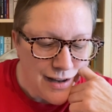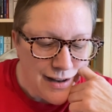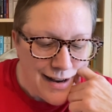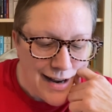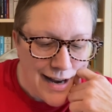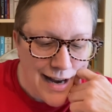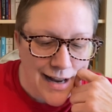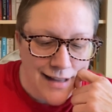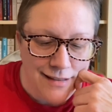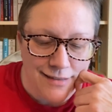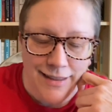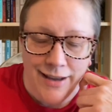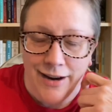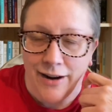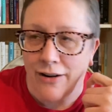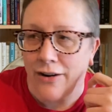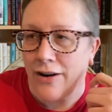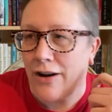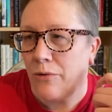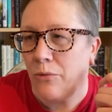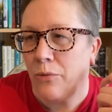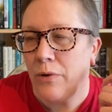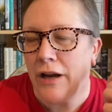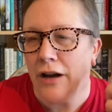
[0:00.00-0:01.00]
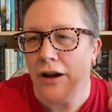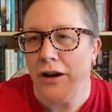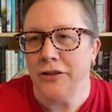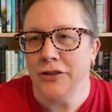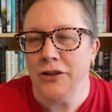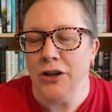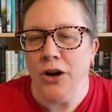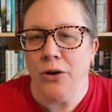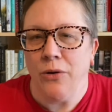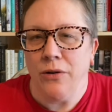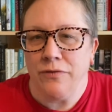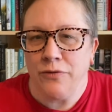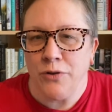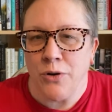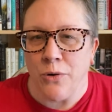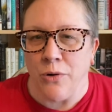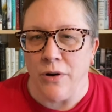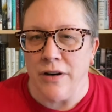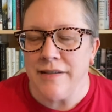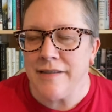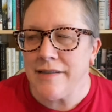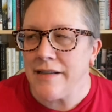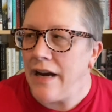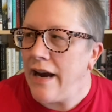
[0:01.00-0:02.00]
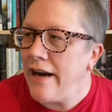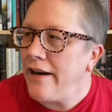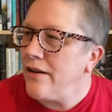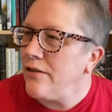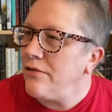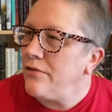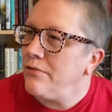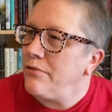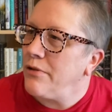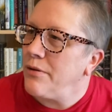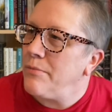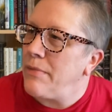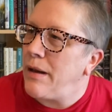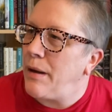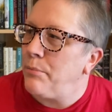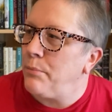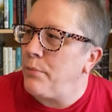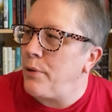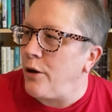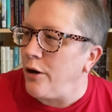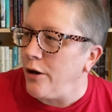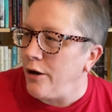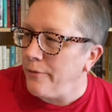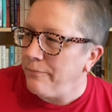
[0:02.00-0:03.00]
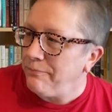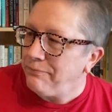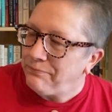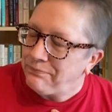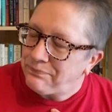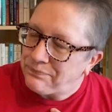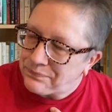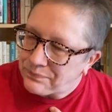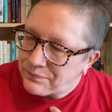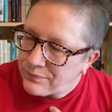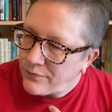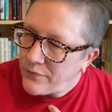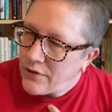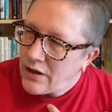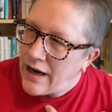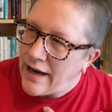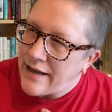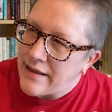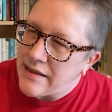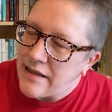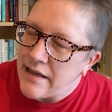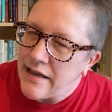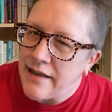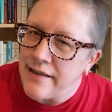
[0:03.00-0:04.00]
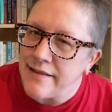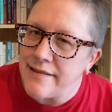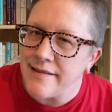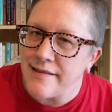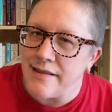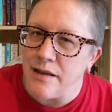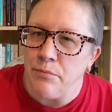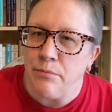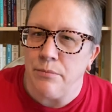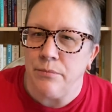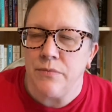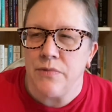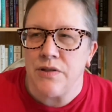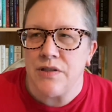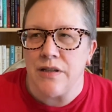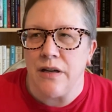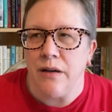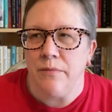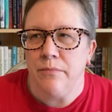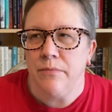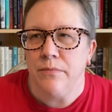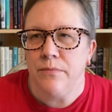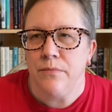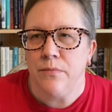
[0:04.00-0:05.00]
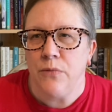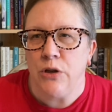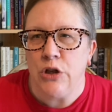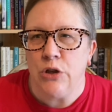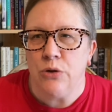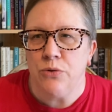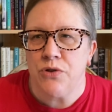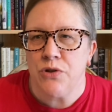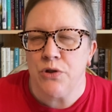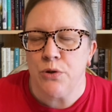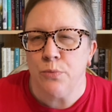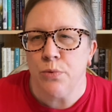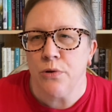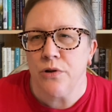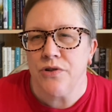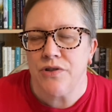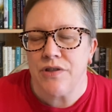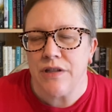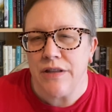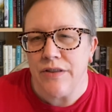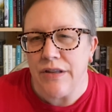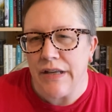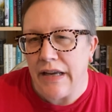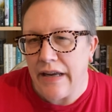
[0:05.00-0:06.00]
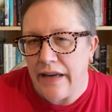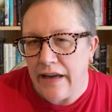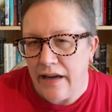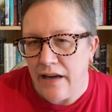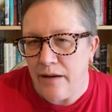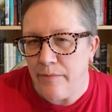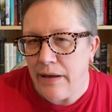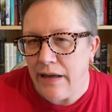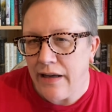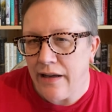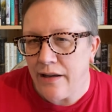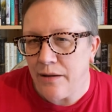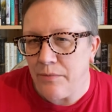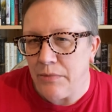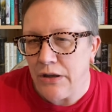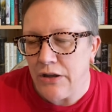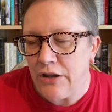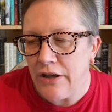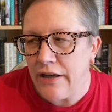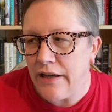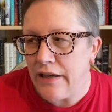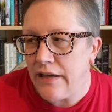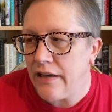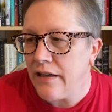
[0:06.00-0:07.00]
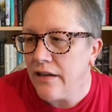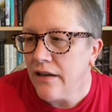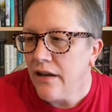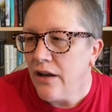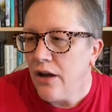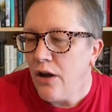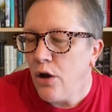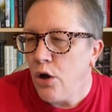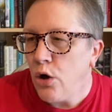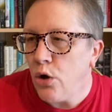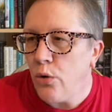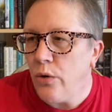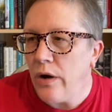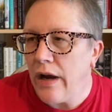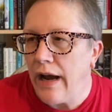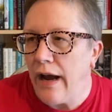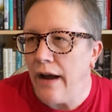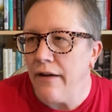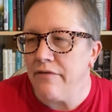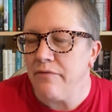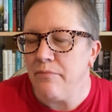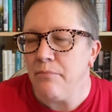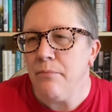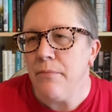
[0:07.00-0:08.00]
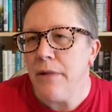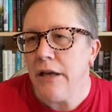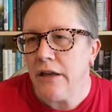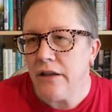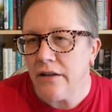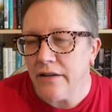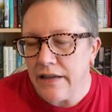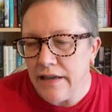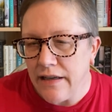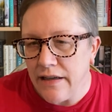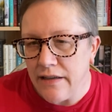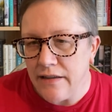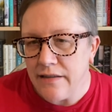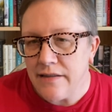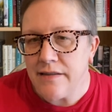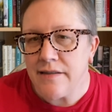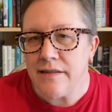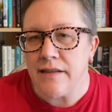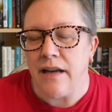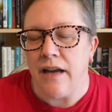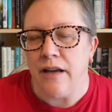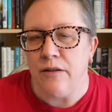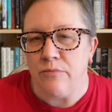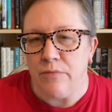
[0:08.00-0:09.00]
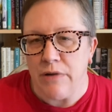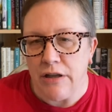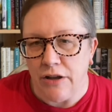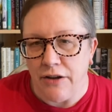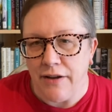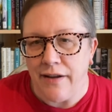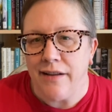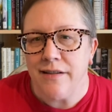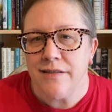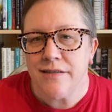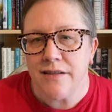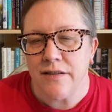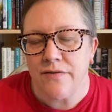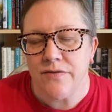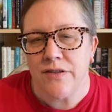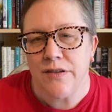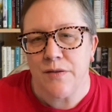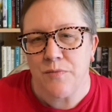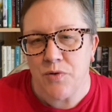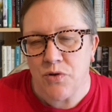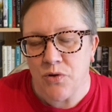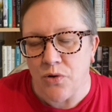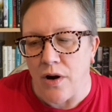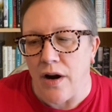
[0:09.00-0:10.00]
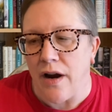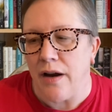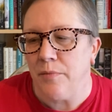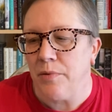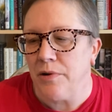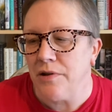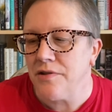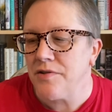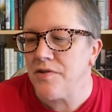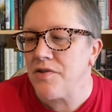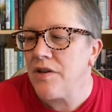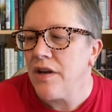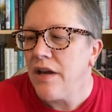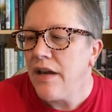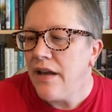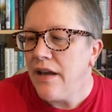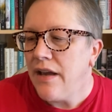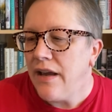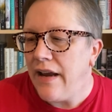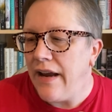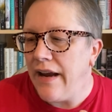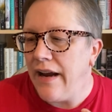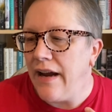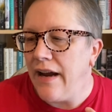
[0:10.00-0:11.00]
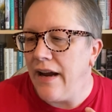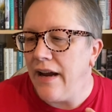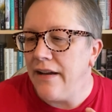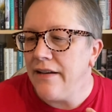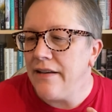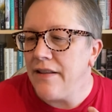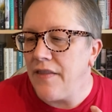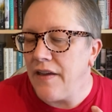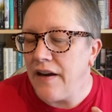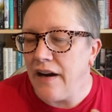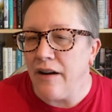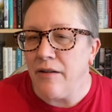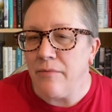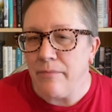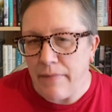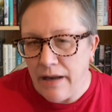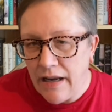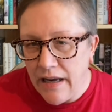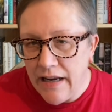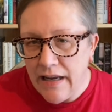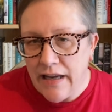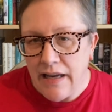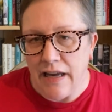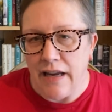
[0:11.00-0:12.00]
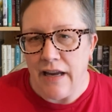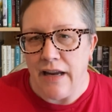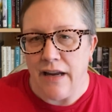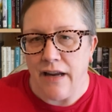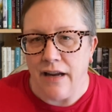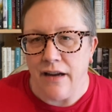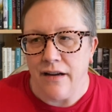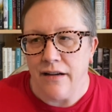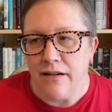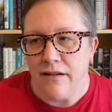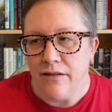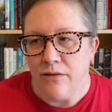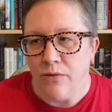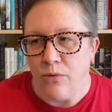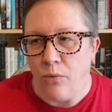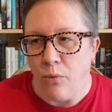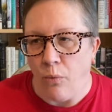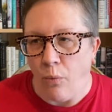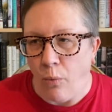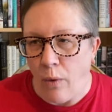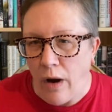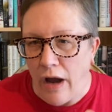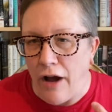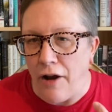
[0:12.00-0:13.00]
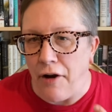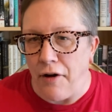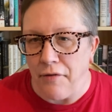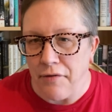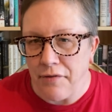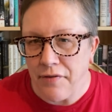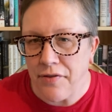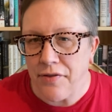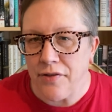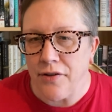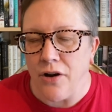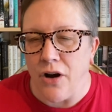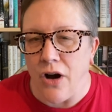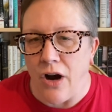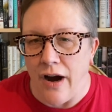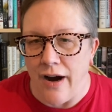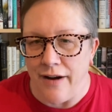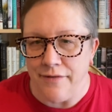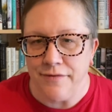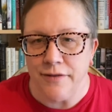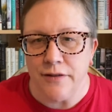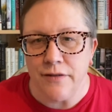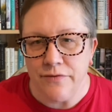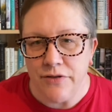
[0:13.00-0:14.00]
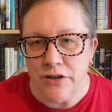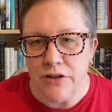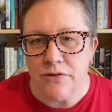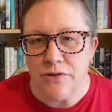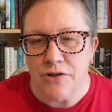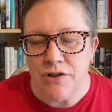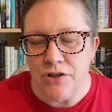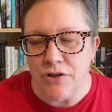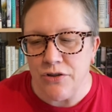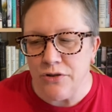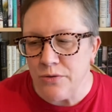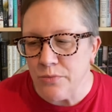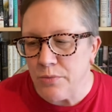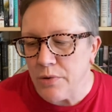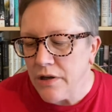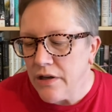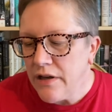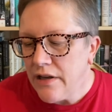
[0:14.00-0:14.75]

And there, we all know, of course, I don't remember, I think it's some YouTubers in the gaming community who have millions and millions of subscribers, and they're making wealth off of YouTube.